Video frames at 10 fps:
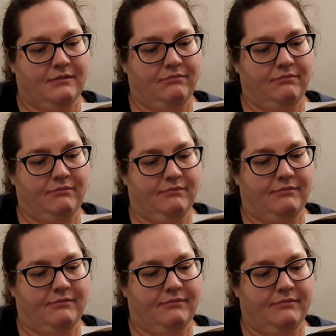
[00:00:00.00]

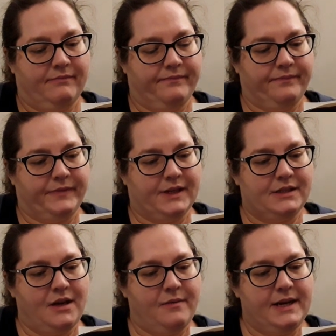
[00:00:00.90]
Mm.
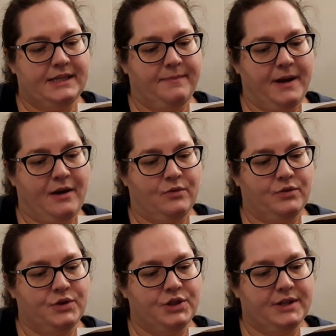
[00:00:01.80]
So it's
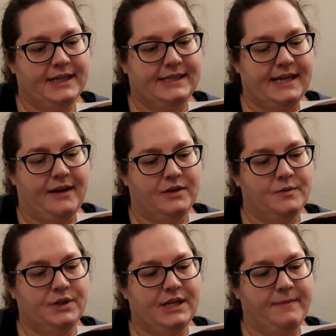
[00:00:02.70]
about, let's see,
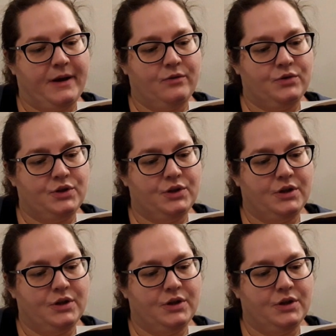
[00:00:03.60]
so what's it about?